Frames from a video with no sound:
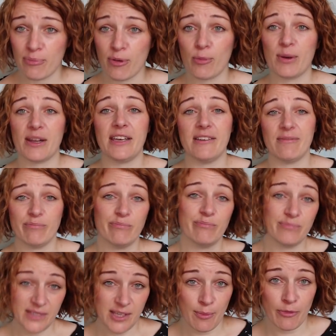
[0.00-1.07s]
Probably
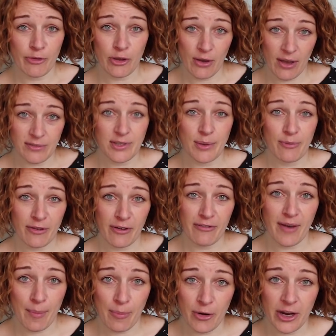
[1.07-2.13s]
some of you have some of her
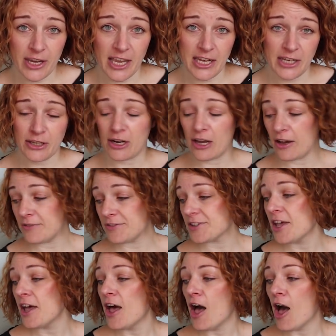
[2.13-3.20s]
fabric in your
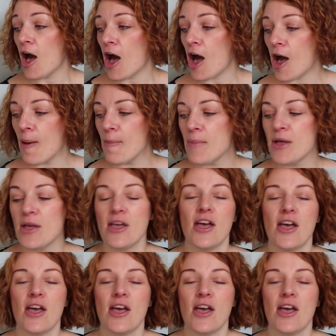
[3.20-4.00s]
lives. I